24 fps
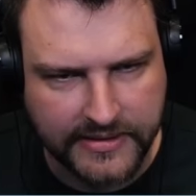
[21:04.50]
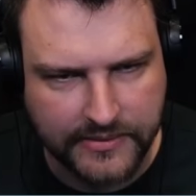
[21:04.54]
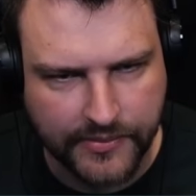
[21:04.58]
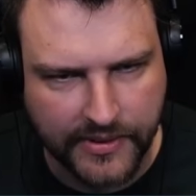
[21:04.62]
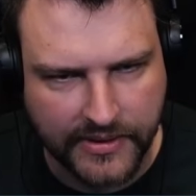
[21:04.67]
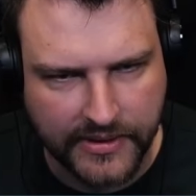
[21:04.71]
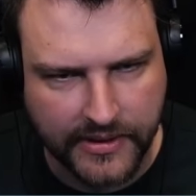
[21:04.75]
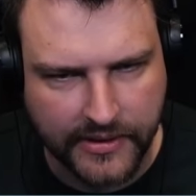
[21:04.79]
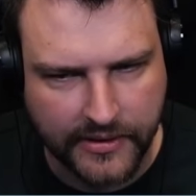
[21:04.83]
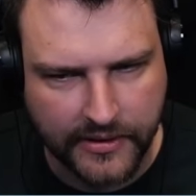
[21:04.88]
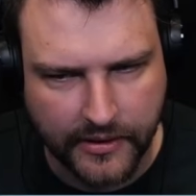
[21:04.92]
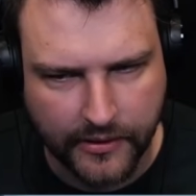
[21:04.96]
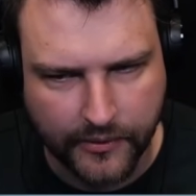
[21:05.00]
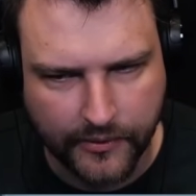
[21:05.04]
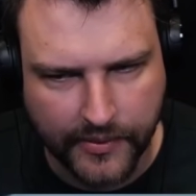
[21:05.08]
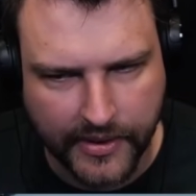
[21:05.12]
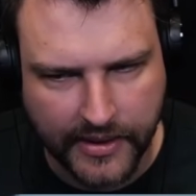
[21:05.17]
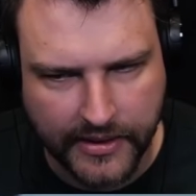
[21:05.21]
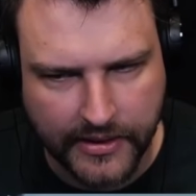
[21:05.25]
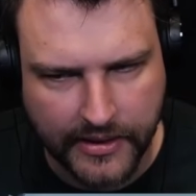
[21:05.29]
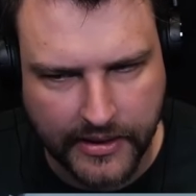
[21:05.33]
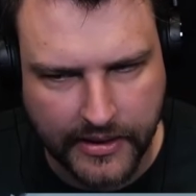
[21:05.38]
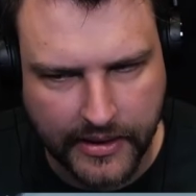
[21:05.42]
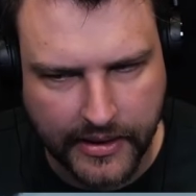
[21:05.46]
but you know
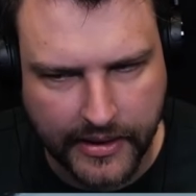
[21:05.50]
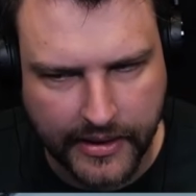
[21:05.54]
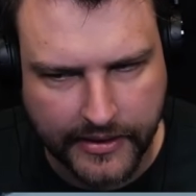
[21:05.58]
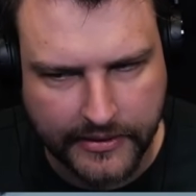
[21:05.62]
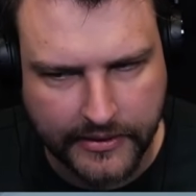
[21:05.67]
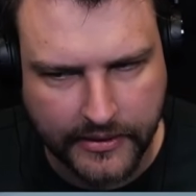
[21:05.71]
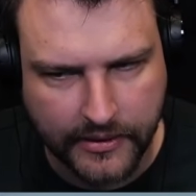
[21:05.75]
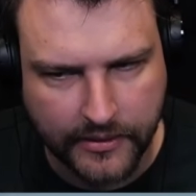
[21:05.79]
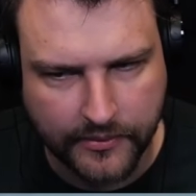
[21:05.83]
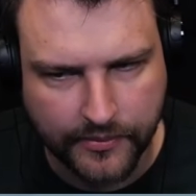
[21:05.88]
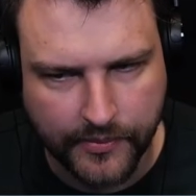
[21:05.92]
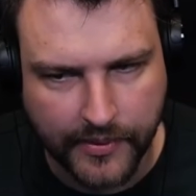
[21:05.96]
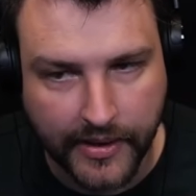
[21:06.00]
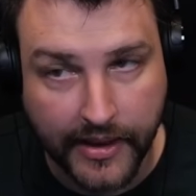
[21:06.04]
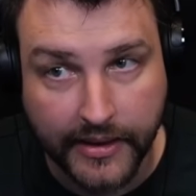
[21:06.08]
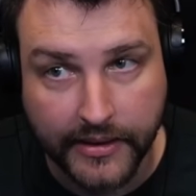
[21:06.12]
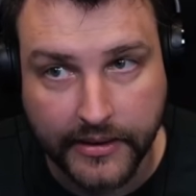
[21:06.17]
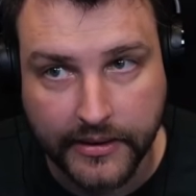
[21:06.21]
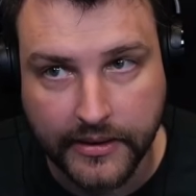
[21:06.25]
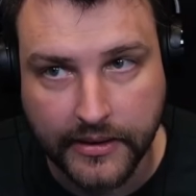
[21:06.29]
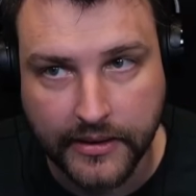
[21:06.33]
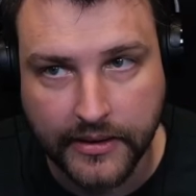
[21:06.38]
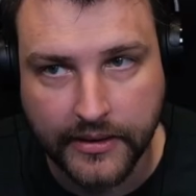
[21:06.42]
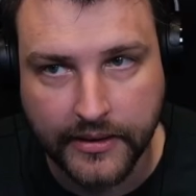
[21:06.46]
what? I don't
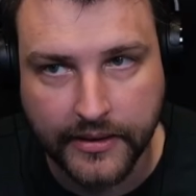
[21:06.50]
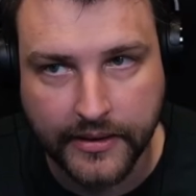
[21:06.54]
mind.